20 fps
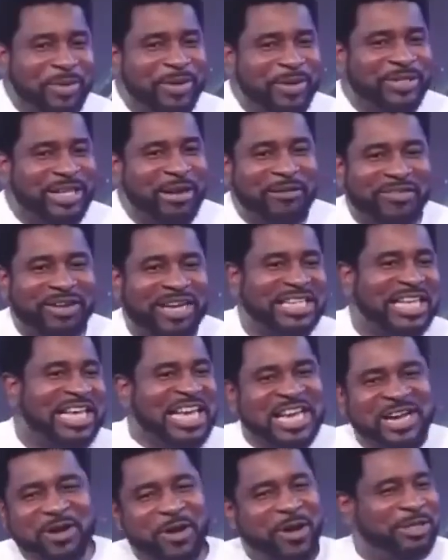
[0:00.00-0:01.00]
You tell your friends,
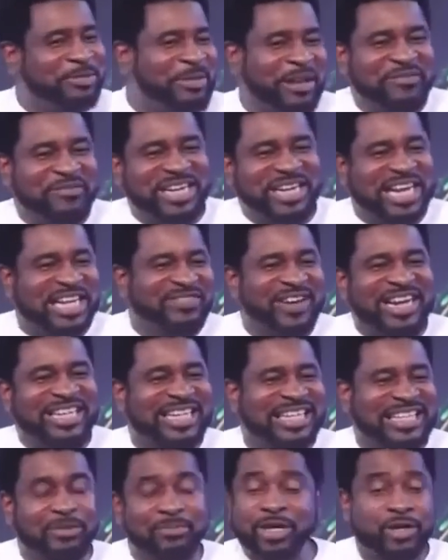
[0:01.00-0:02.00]
he calls me every day, he's very
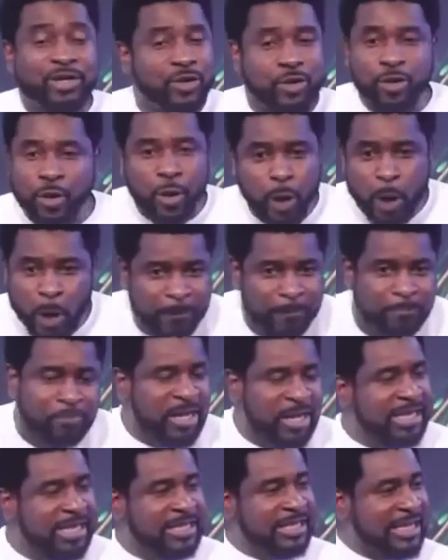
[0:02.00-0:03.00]
interested in me. No,
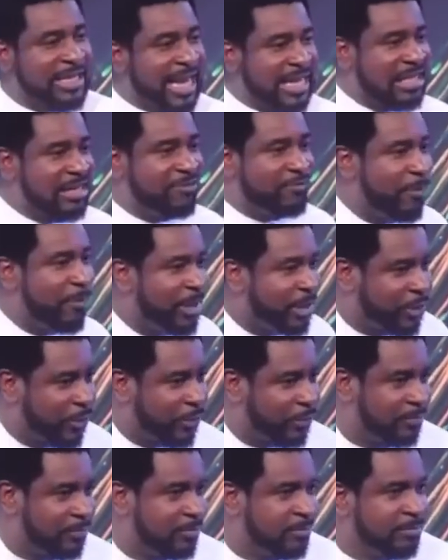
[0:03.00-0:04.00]
he's getting information.
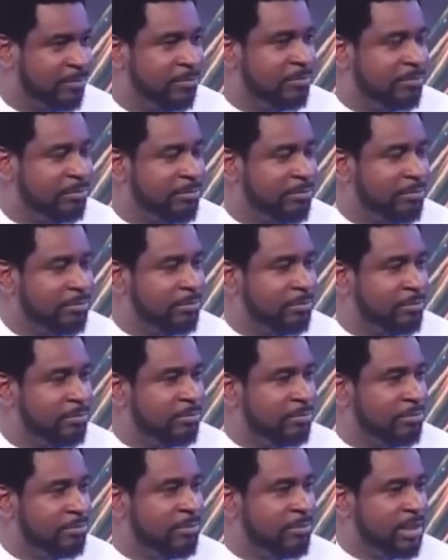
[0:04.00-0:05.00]

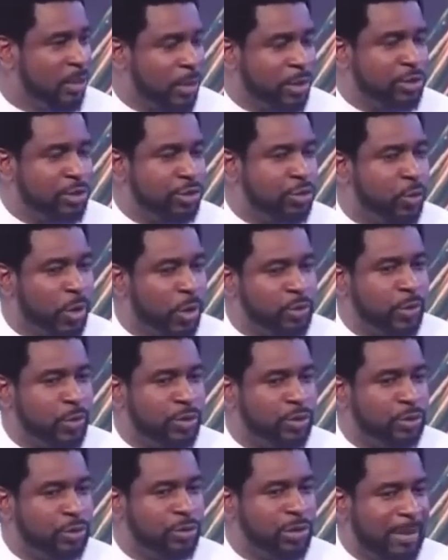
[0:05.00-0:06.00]
So what do you do? What do you want
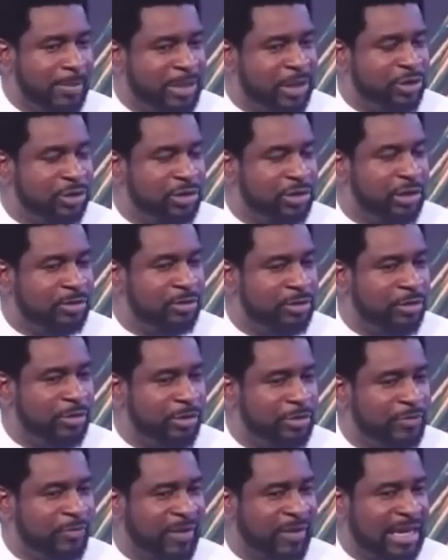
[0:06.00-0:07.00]
to do? How many children do your
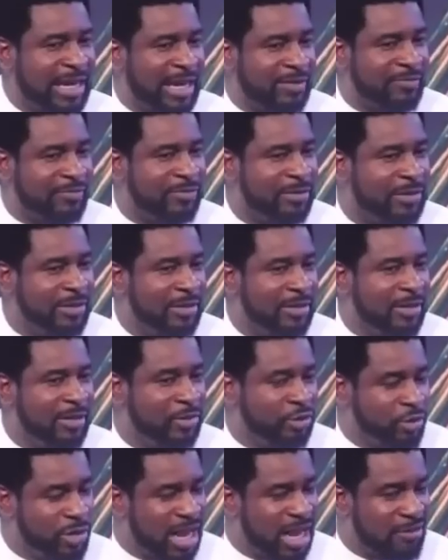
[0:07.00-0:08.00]
father have?
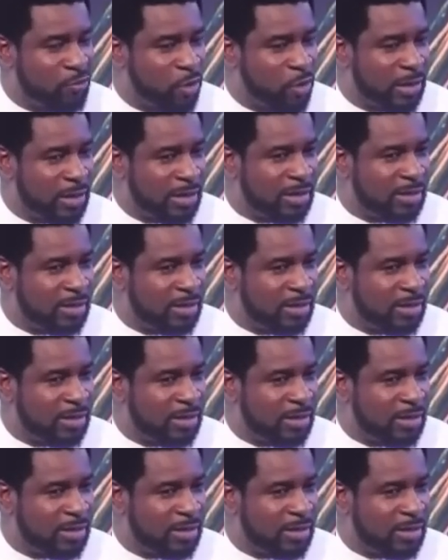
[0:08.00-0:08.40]
Do they have work?